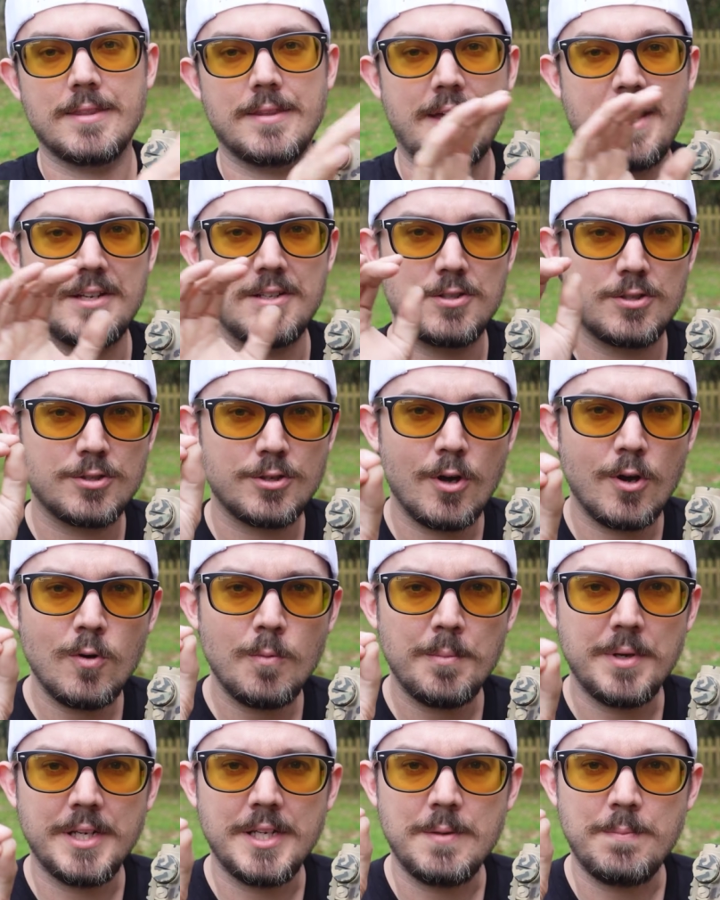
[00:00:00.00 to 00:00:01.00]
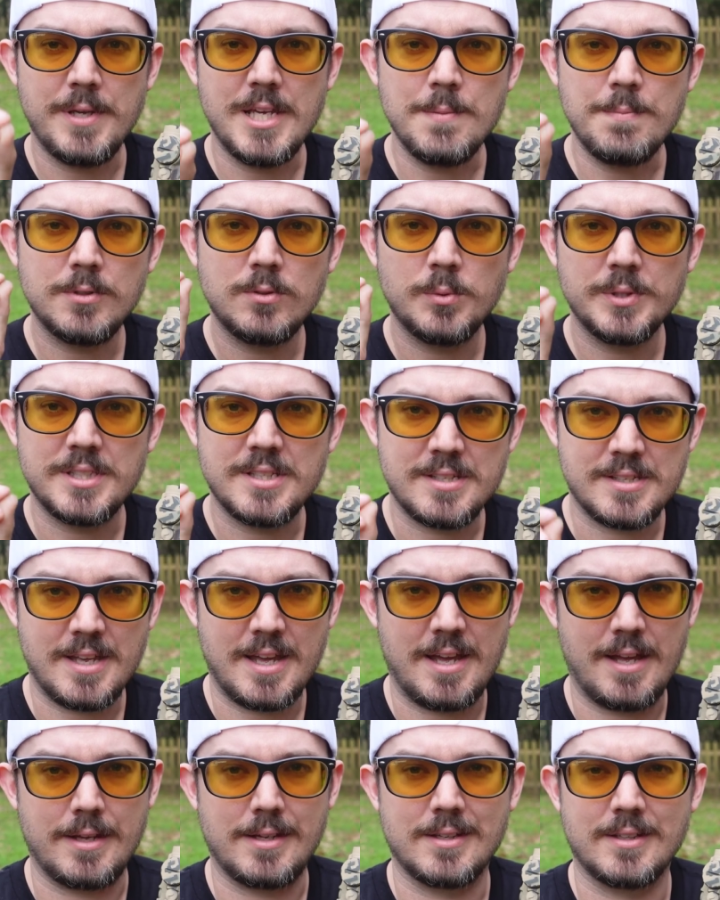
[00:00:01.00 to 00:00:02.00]
that so many people would
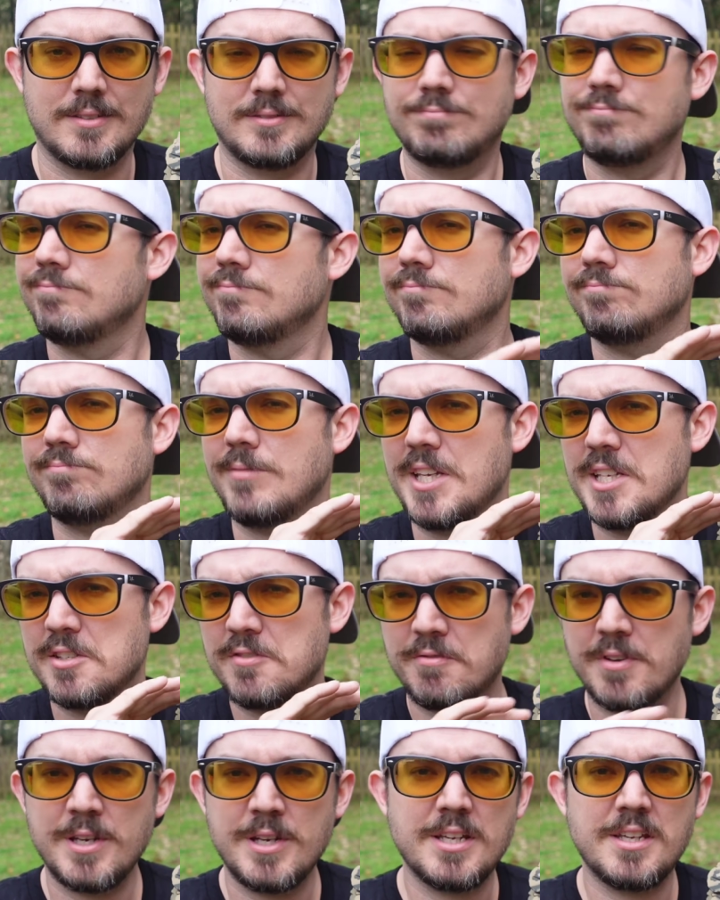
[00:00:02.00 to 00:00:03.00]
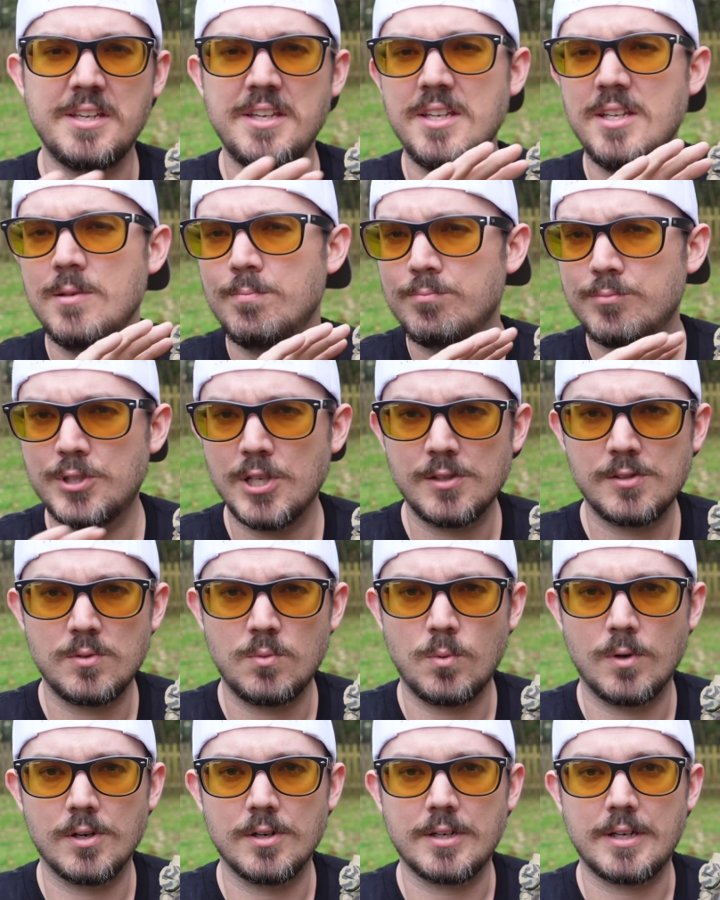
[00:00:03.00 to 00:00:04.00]
say is finicky, doesn't
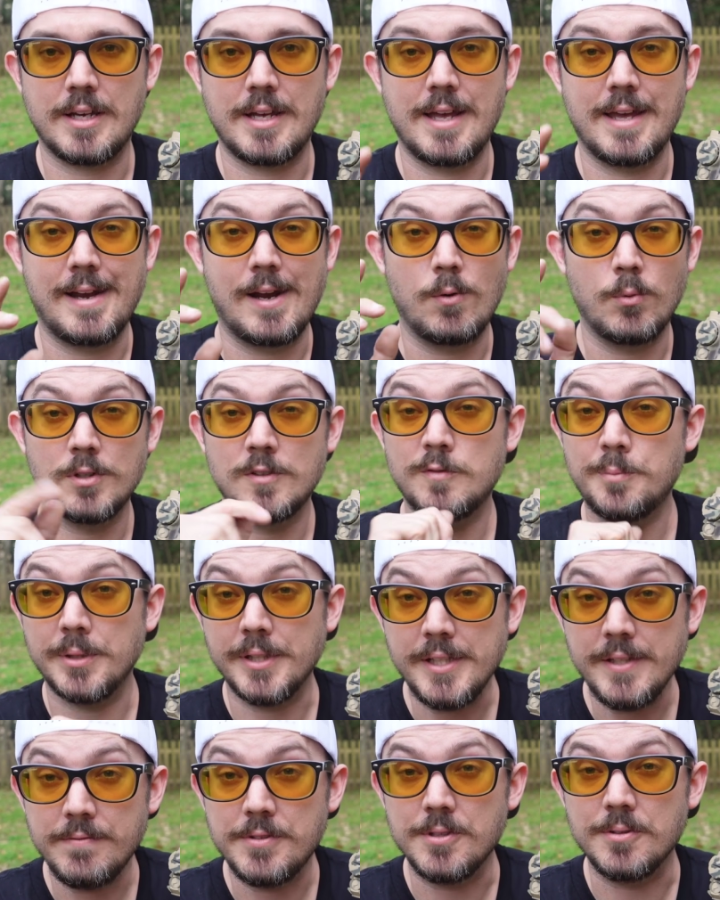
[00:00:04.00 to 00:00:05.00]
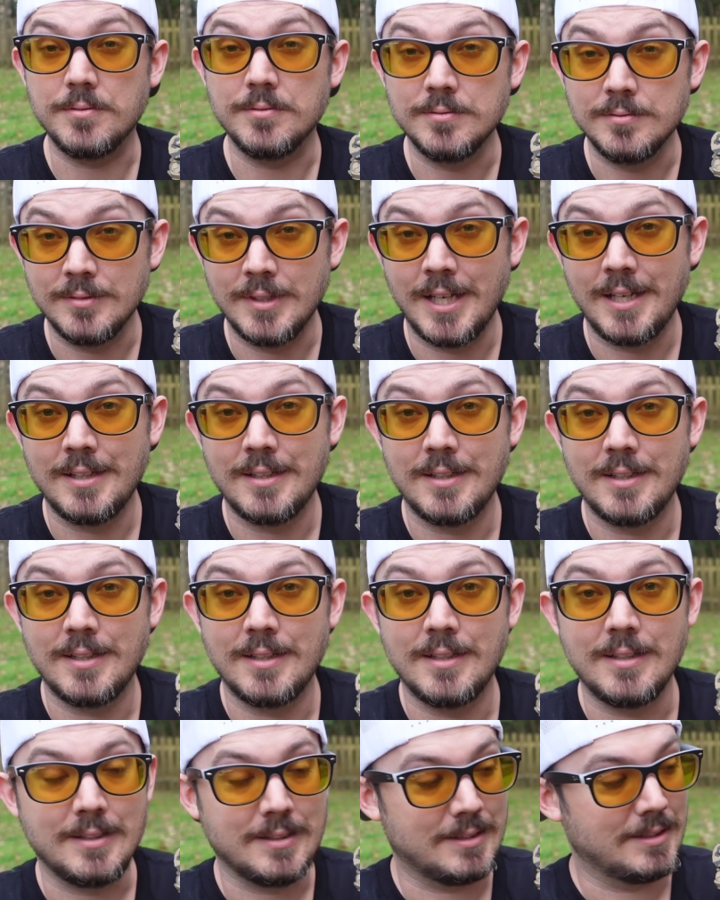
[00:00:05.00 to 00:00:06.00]
work, and I would have believed you.
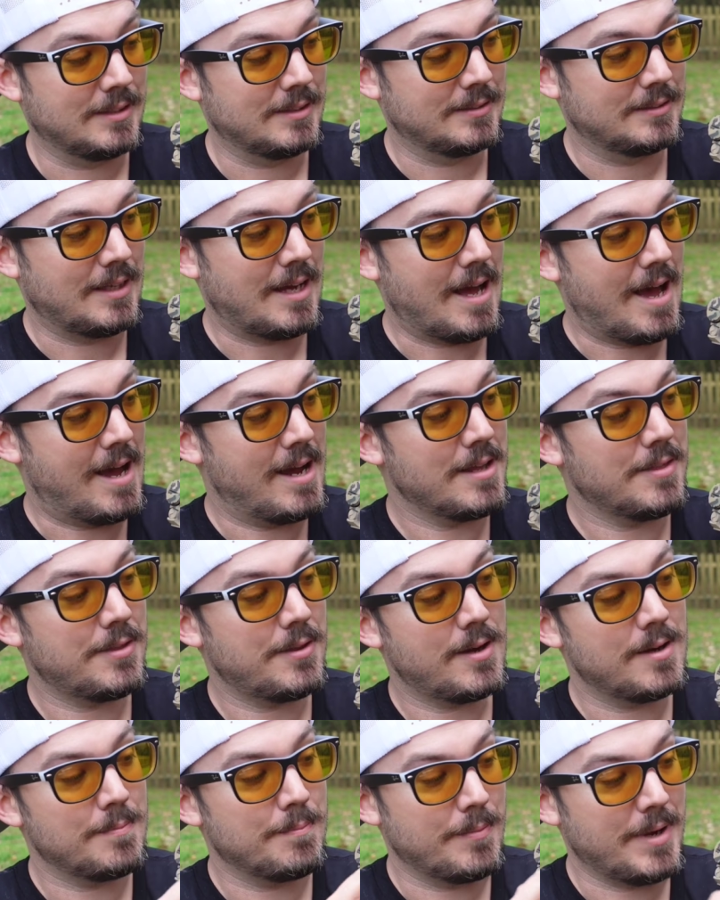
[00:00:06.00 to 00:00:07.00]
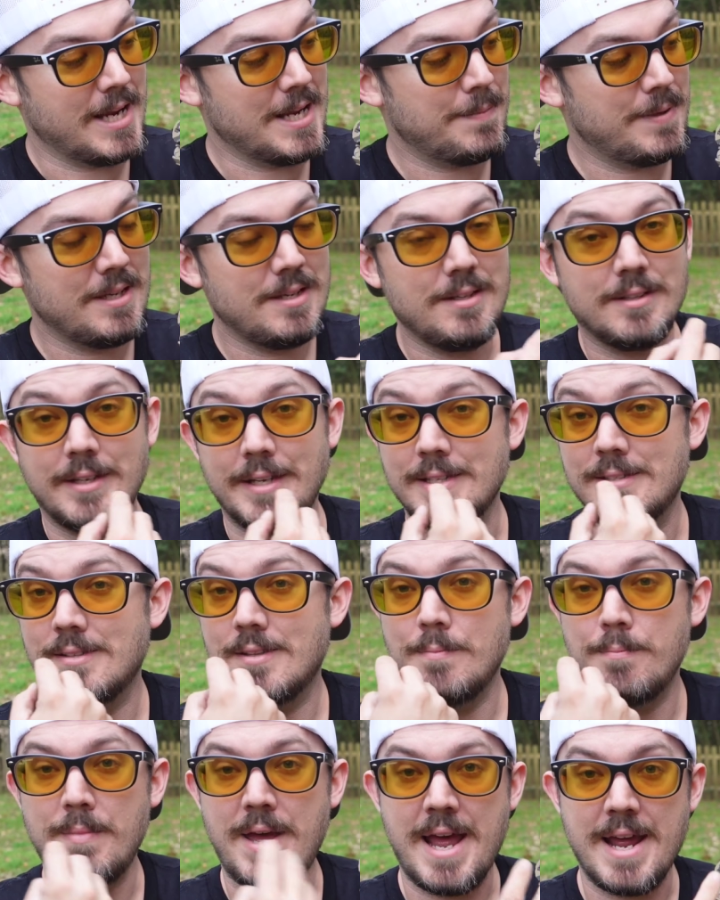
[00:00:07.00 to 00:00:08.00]
I thought maybe it's the
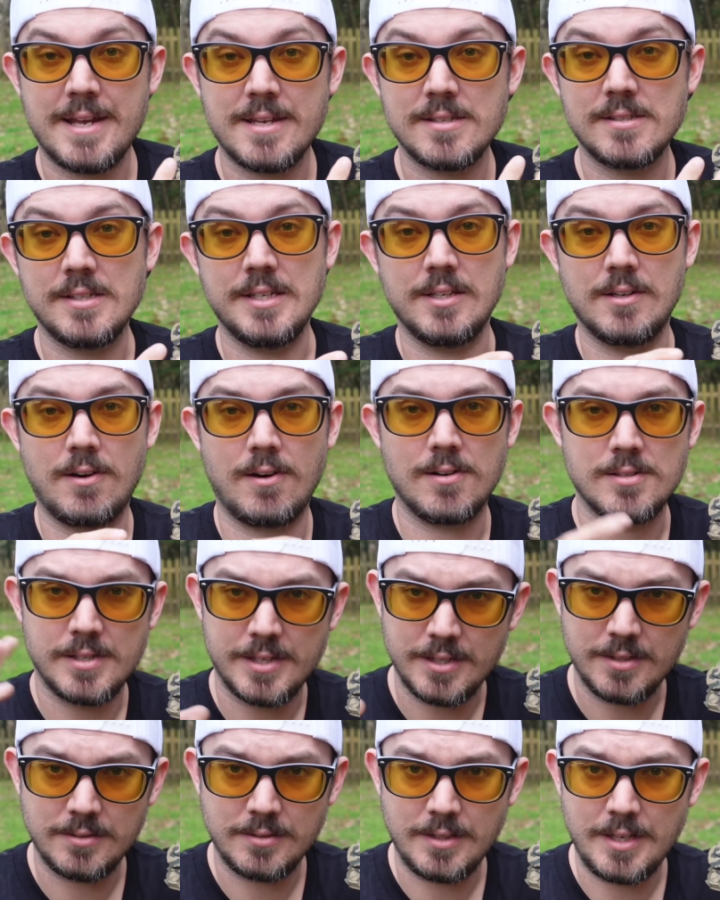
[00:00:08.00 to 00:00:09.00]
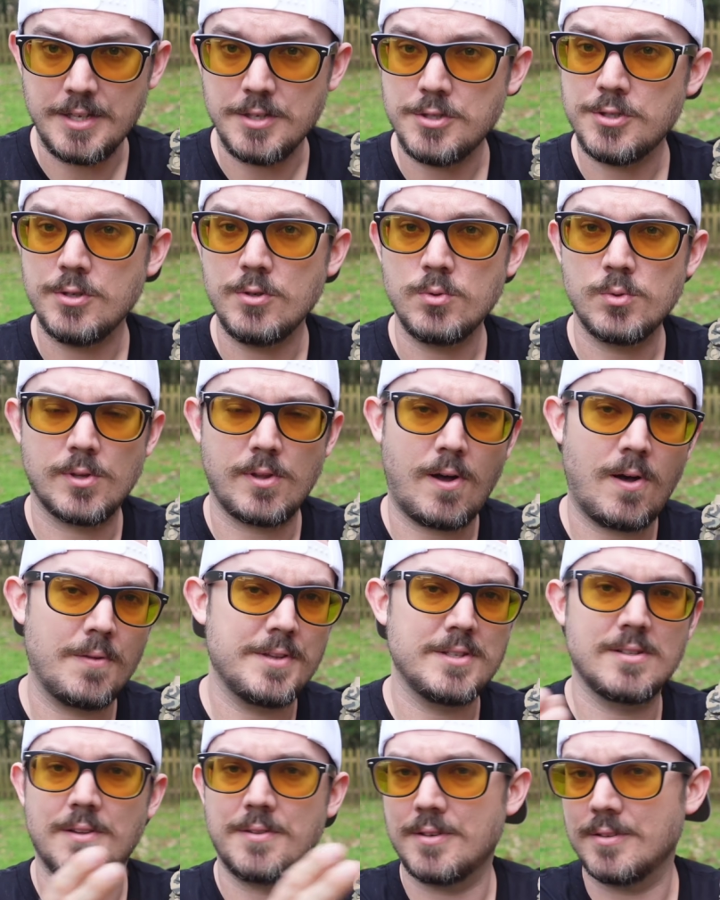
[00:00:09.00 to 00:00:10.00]
magazine causing issues with all
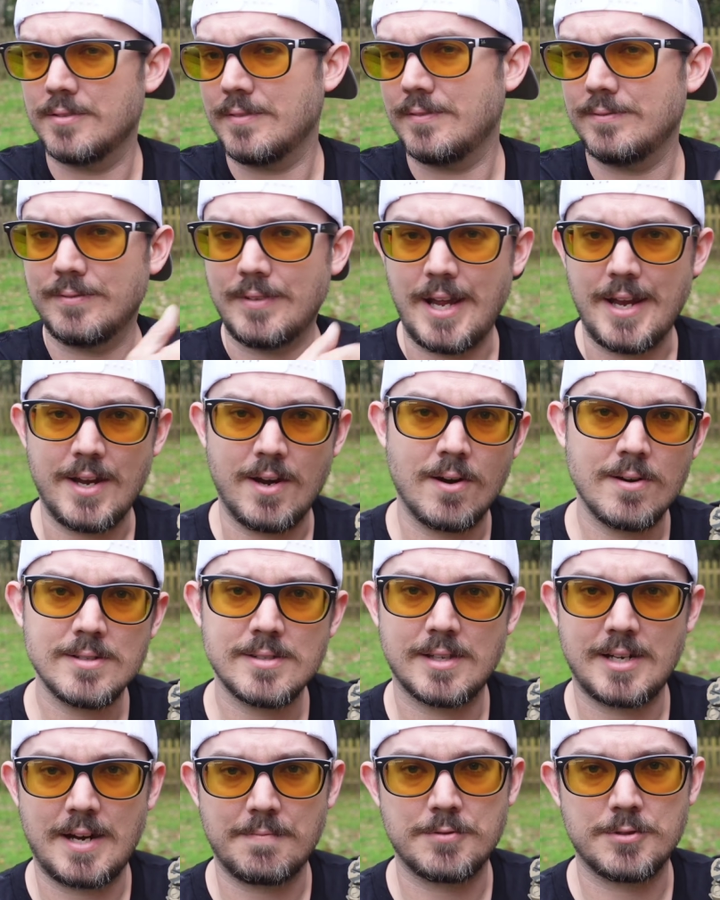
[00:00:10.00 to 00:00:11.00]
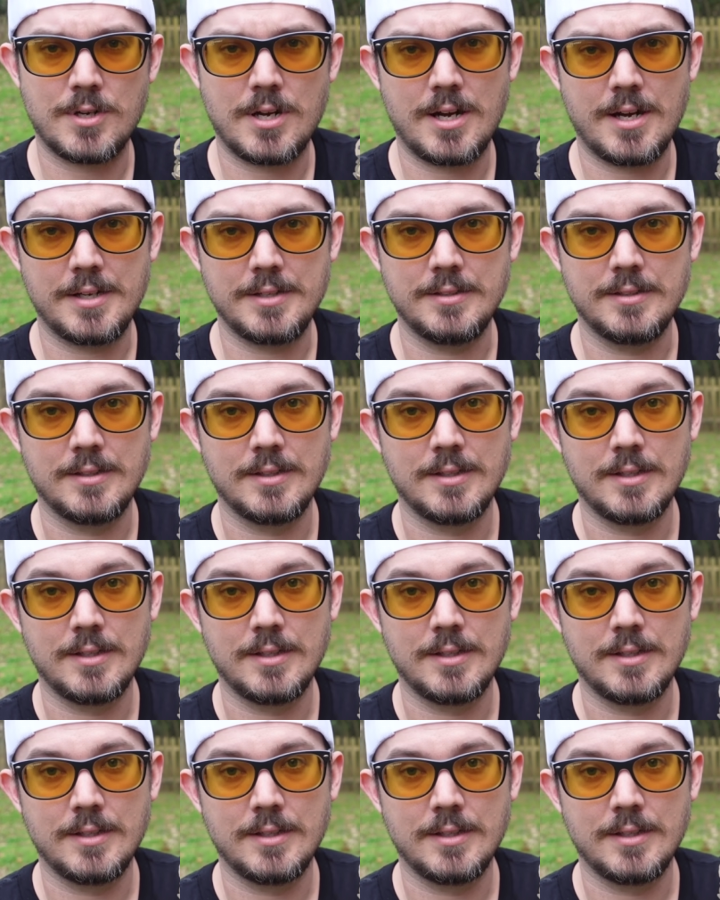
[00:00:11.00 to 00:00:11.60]
these other ARs that I've tried.